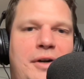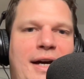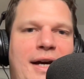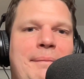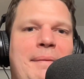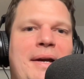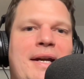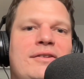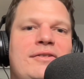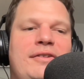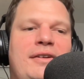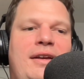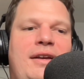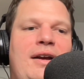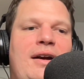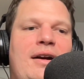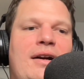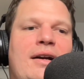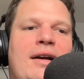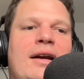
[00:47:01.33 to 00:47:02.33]
make it
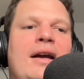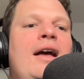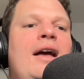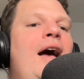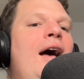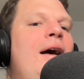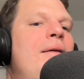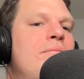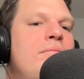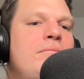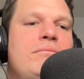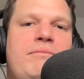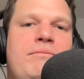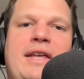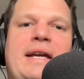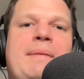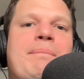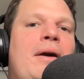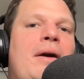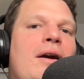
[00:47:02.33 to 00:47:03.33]
secure.
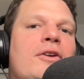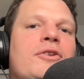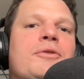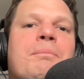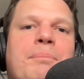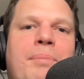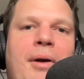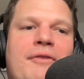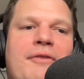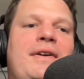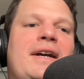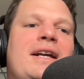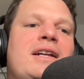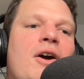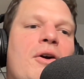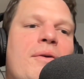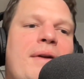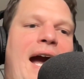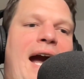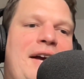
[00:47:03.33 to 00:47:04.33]
Theme parks, perfect.
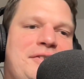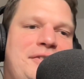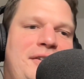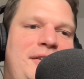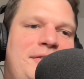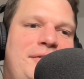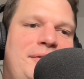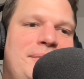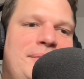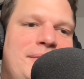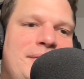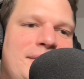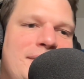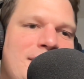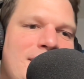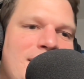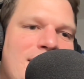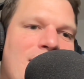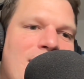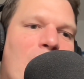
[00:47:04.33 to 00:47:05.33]
Go cashless.
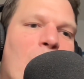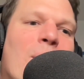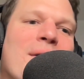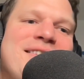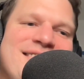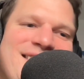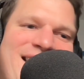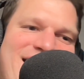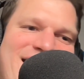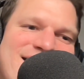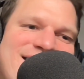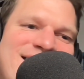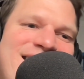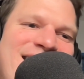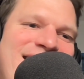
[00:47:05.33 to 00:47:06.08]
What's next?